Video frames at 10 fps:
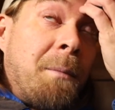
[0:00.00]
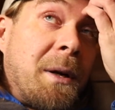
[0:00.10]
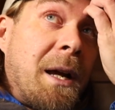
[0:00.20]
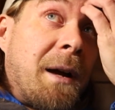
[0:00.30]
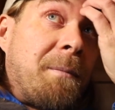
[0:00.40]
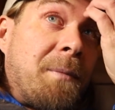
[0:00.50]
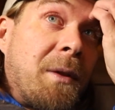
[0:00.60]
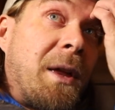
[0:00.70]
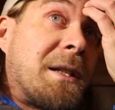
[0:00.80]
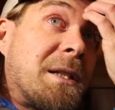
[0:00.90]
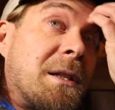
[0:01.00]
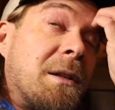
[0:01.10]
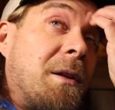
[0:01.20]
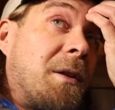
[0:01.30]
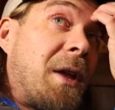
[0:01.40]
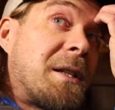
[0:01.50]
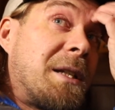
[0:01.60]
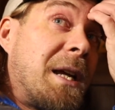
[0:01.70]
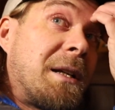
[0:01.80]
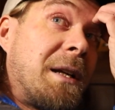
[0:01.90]
But yeah, that's
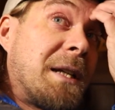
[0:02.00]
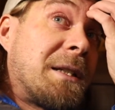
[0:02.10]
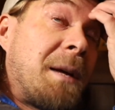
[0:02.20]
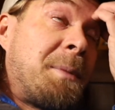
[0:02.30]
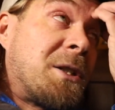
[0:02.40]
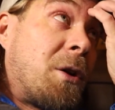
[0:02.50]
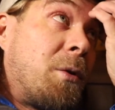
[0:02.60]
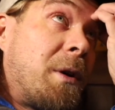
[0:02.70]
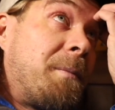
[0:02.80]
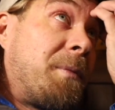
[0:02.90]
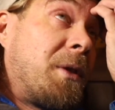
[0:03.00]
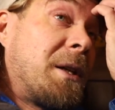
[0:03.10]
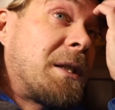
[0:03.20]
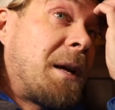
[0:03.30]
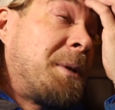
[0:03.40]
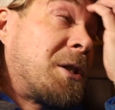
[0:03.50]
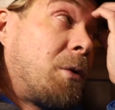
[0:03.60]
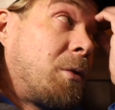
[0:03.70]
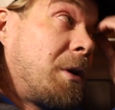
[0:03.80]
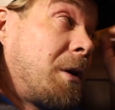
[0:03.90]
next episode. This
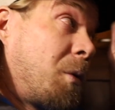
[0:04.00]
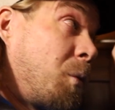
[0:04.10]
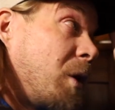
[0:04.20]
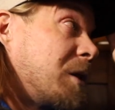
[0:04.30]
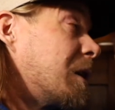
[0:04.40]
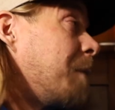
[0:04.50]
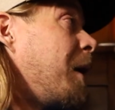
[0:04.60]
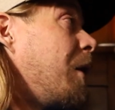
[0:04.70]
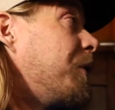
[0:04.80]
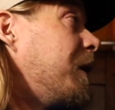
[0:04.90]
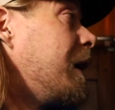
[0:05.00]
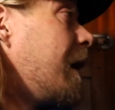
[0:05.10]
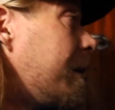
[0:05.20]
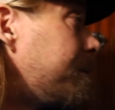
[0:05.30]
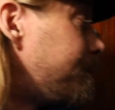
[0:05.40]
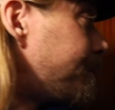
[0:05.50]
episode was about the